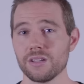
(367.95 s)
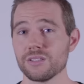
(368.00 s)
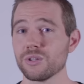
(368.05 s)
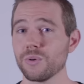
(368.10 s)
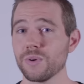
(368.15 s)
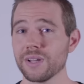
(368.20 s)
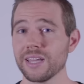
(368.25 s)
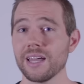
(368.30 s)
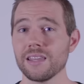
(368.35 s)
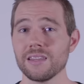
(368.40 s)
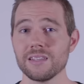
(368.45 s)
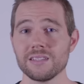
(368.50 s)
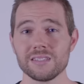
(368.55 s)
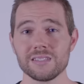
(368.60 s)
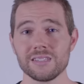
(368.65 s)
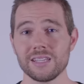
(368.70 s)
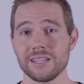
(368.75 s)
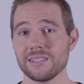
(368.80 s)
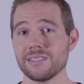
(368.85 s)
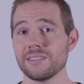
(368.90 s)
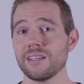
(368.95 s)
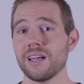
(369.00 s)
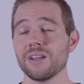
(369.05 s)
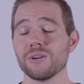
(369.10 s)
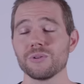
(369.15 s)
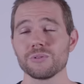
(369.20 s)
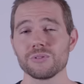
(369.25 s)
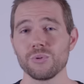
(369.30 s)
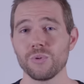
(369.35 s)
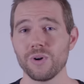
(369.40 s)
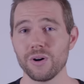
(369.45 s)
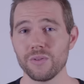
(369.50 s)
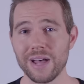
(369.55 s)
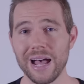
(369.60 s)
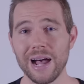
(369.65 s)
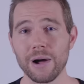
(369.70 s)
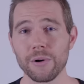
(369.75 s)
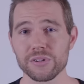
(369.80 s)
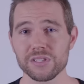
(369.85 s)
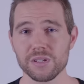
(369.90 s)
So again, this is like 10 or 12
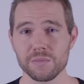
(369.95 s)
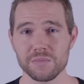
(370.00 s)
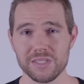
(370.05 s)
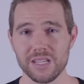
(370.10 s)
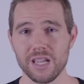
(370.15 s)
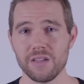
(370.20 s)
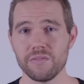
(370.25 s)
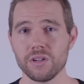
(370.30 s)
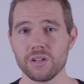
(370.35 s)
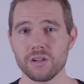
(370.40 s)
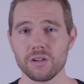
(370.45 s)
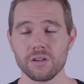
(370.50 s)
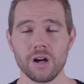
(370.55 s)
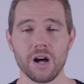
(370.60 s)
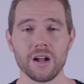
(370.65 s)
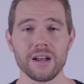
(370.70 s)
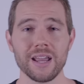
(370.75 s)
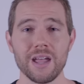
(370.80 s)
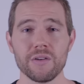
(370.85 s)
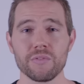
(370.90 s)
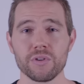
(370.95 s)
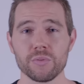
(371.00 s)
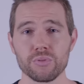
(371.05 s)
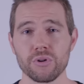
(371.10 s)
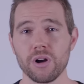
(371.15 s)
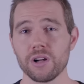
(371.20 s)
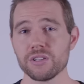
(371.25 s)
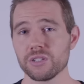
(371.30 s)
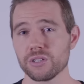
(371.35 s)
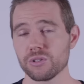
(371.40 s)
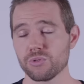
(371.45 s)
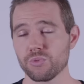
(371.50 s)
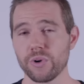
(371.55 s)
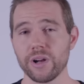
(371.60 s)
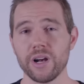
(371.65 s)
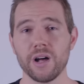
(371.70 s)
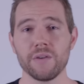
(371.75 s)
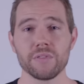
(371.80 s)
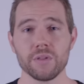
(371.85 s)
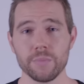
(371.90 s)
hours I'm saving on every project
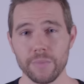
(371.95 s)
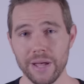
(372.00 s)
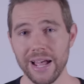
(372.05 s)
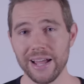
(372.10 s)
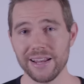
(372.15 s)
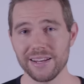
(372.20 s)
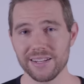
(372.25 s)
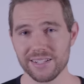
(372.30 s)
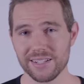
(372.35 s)
right off the bat.